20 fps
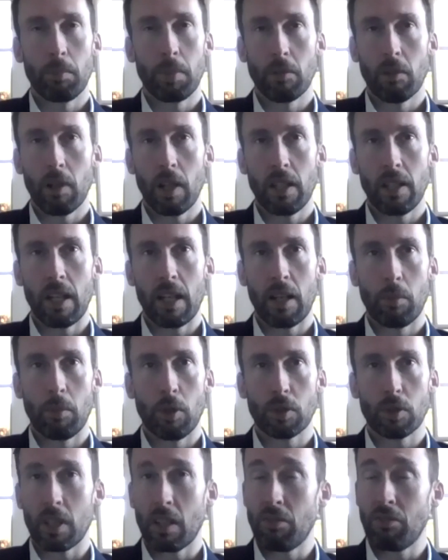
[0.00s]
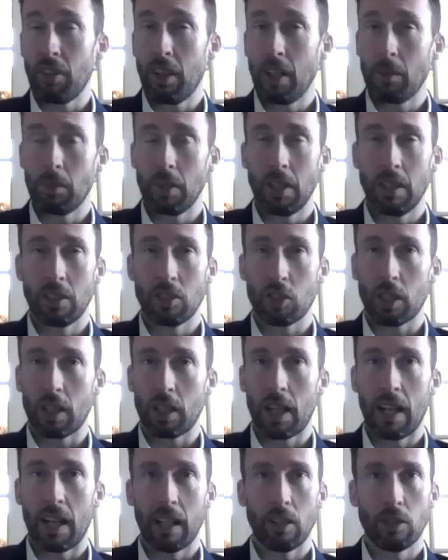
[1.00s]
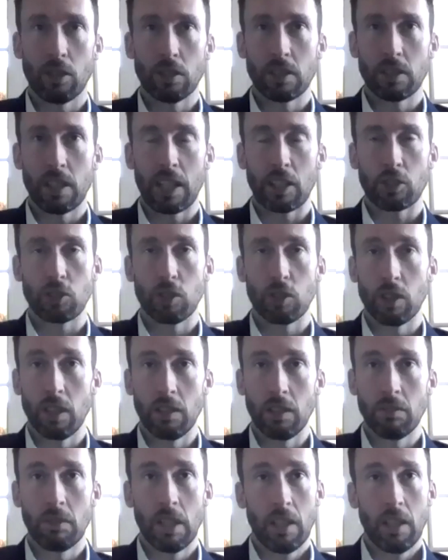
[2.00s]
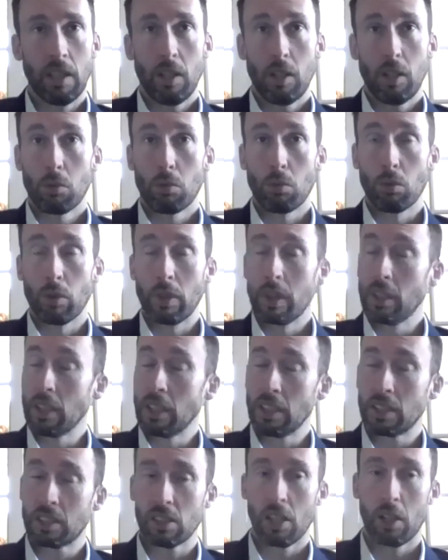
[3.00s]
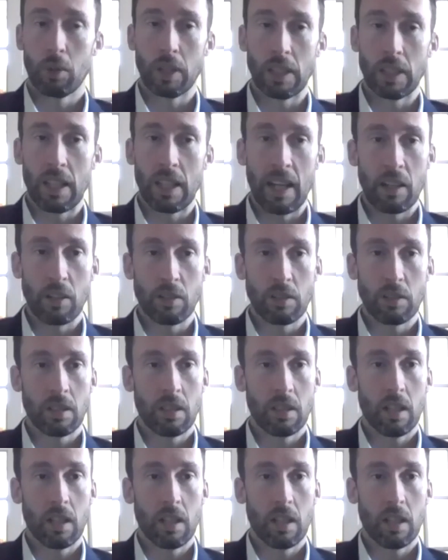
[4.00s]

But right now, multifamily in Chicago is actually really slowing down.